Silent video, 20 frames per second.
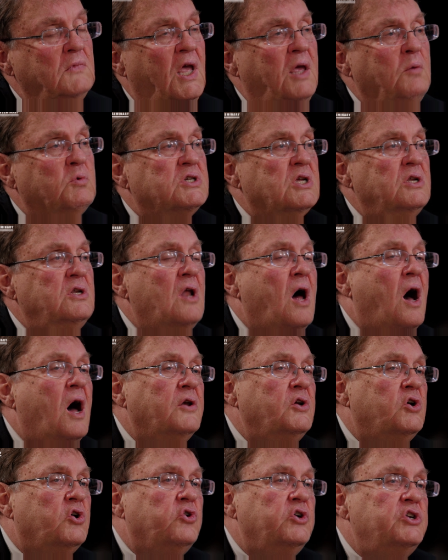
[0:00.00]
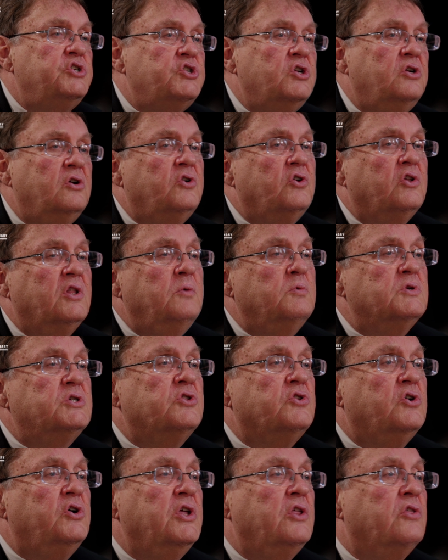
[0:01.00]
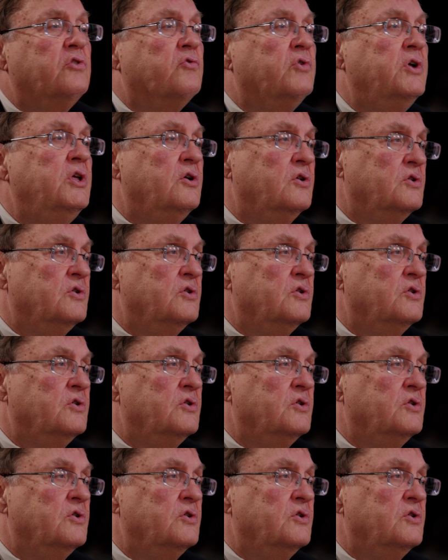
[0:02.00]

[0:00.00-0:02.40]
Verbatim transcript: He was a non-Christian until he was thirty-three